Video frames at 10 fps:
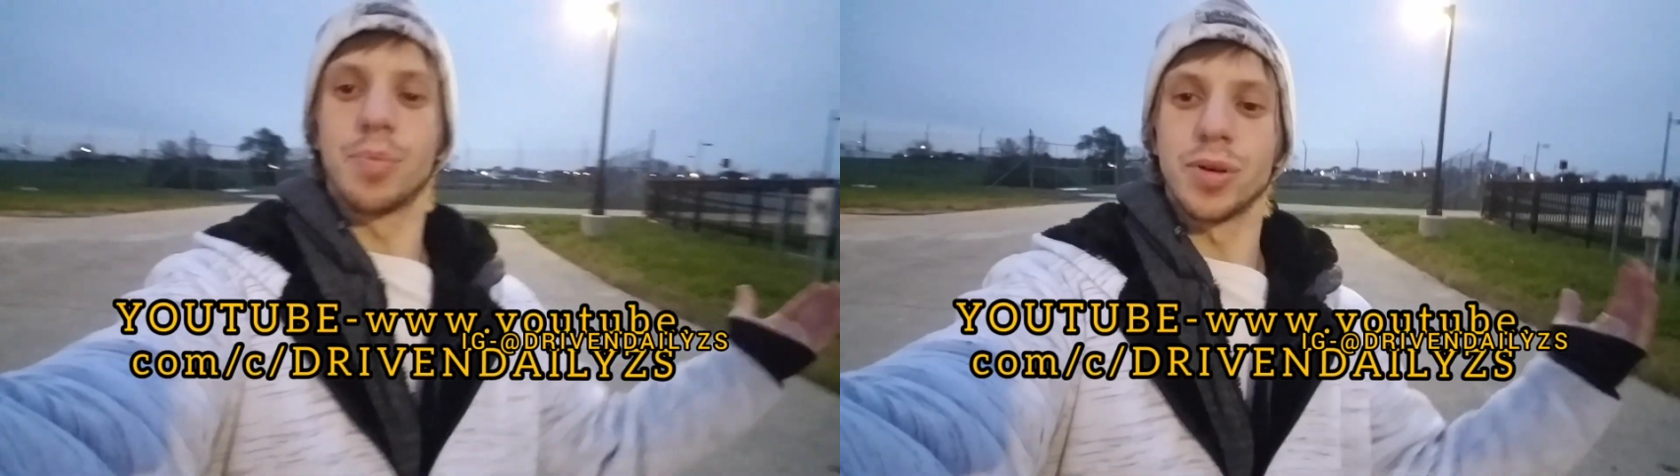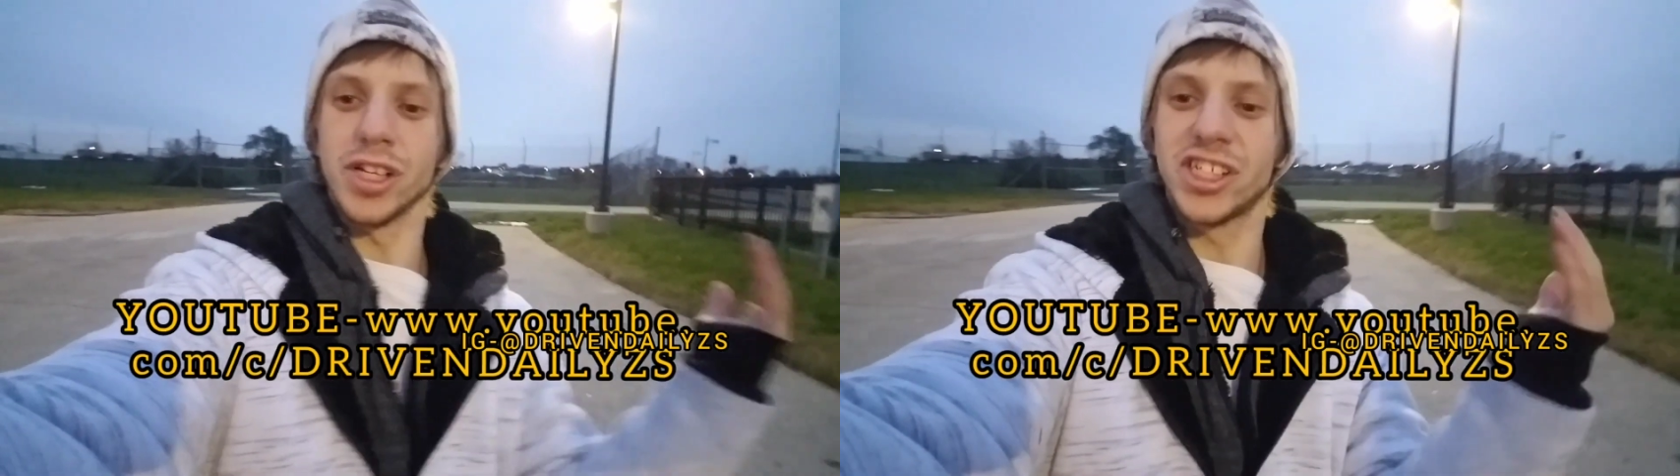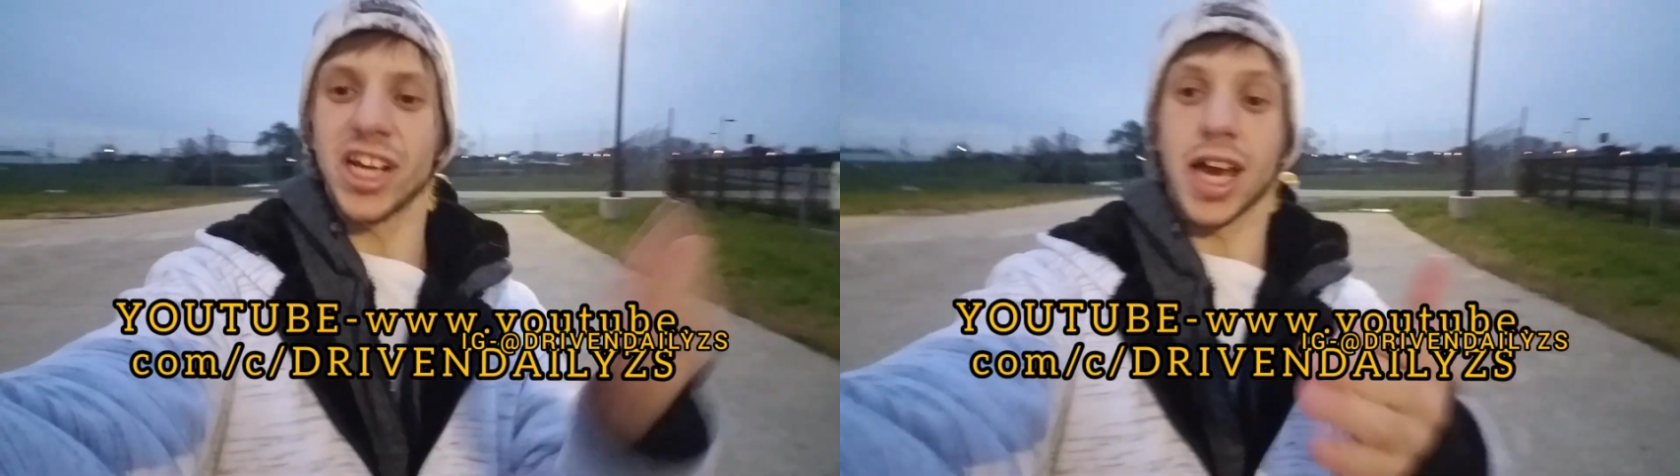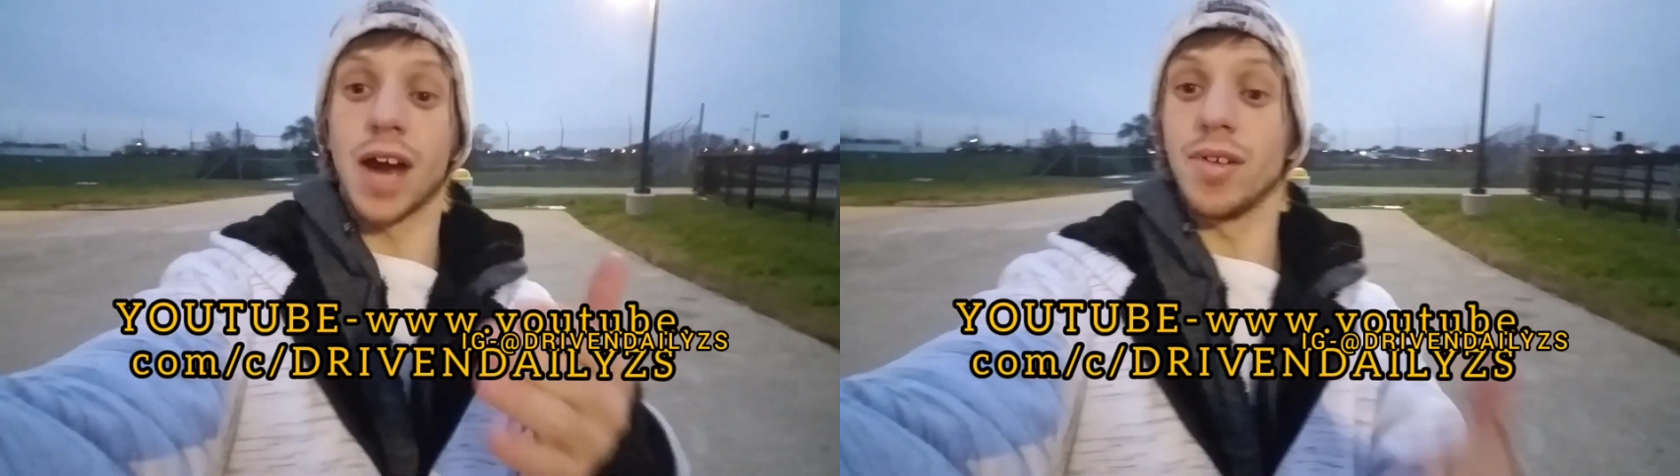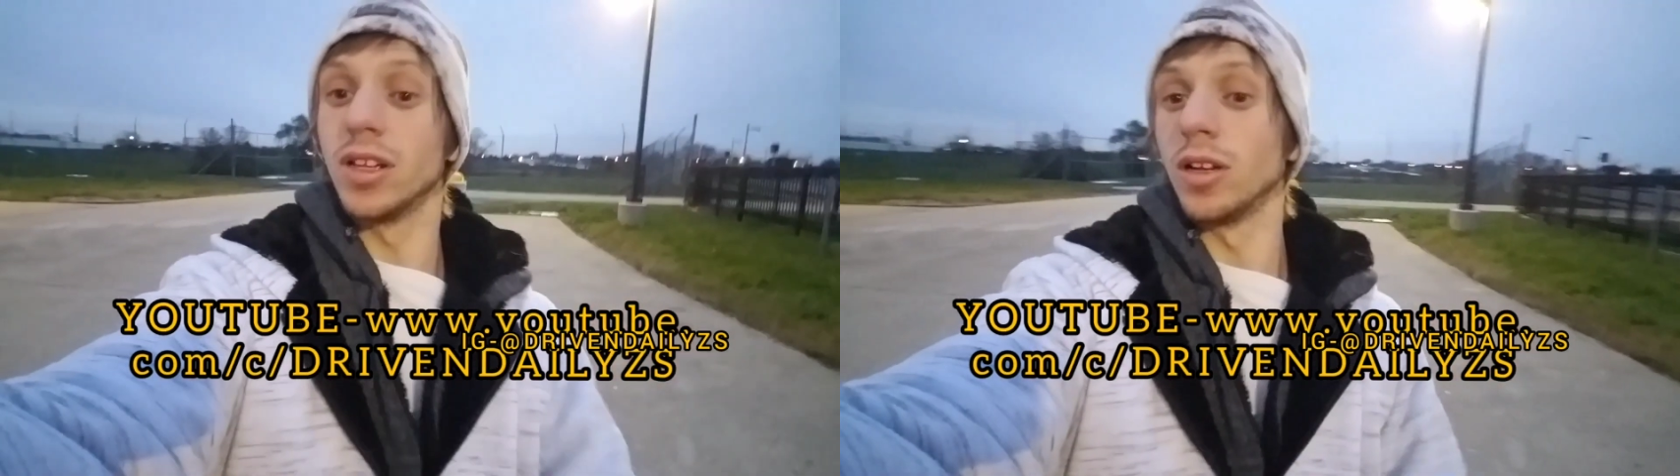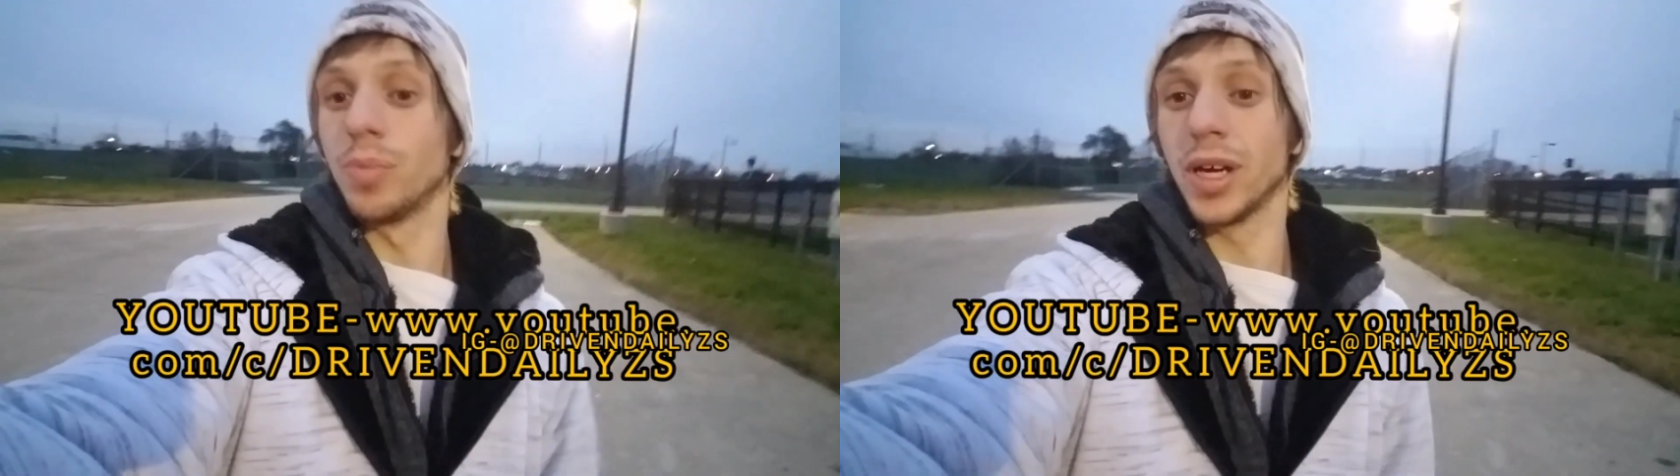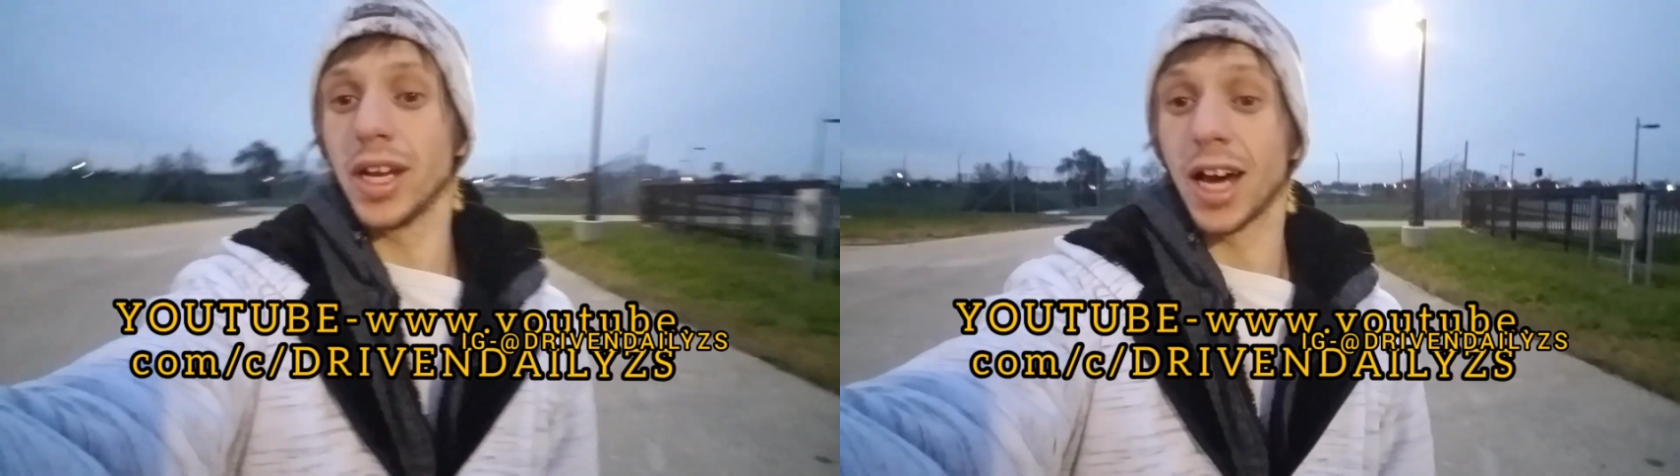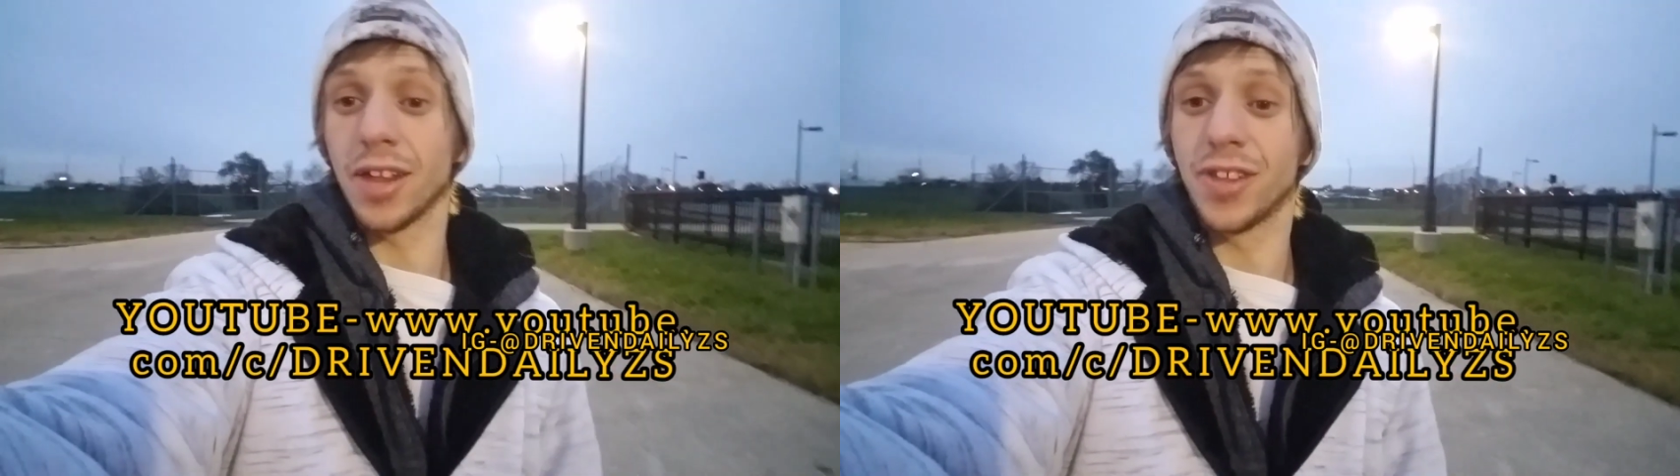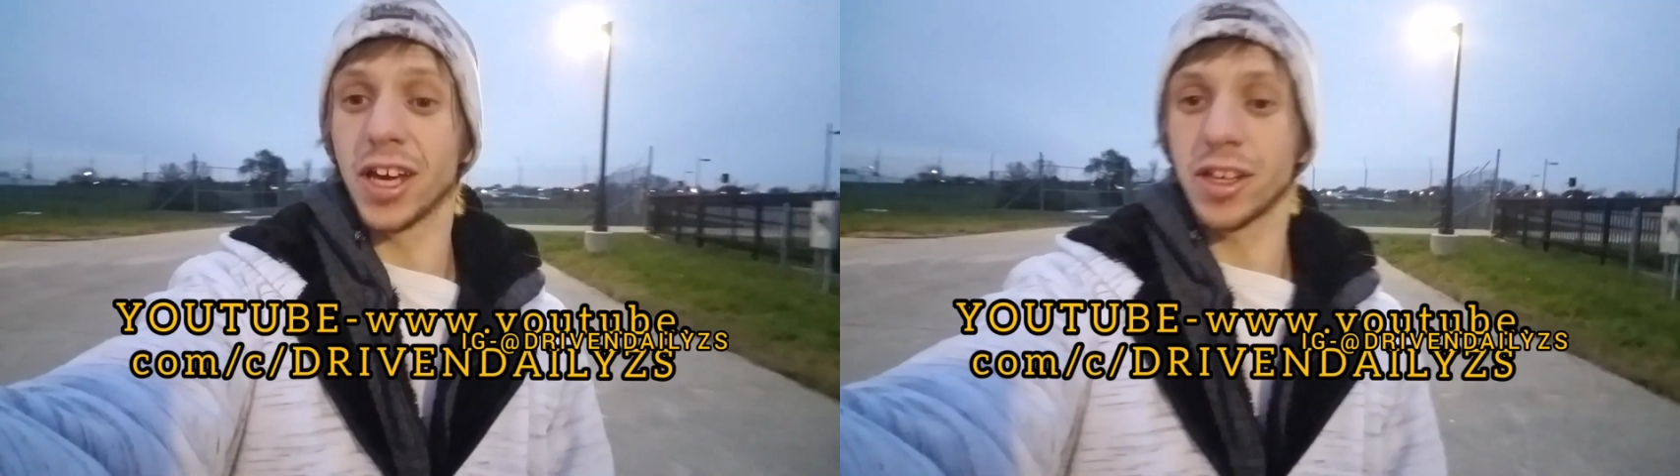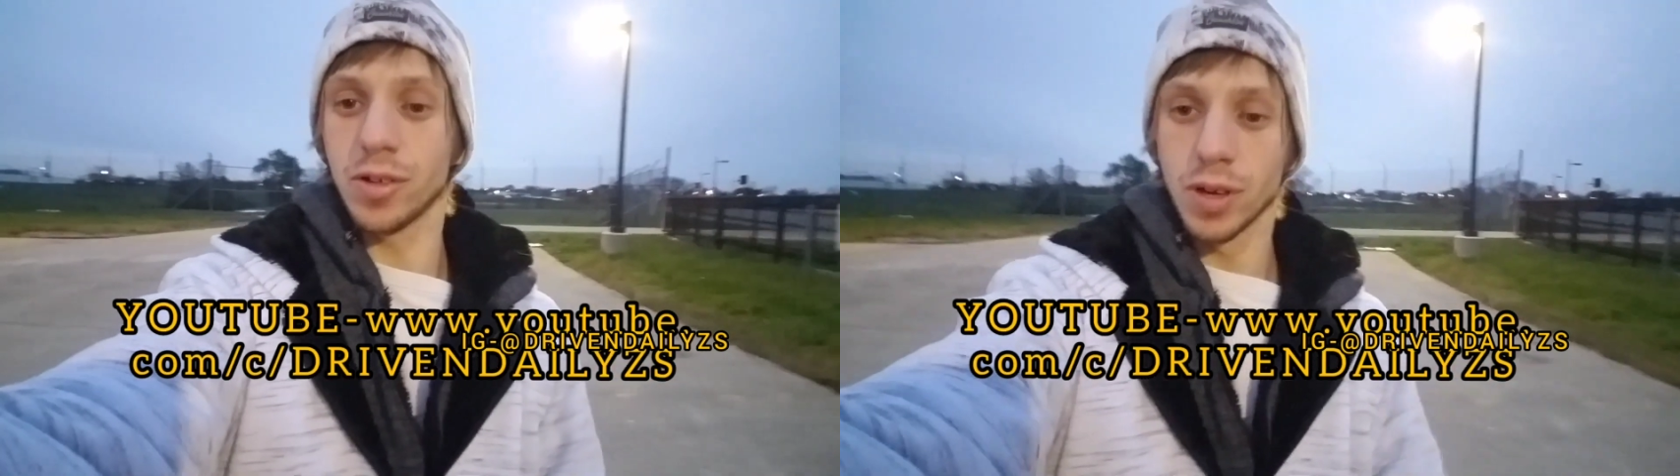appreciate every little bit, and I thank you.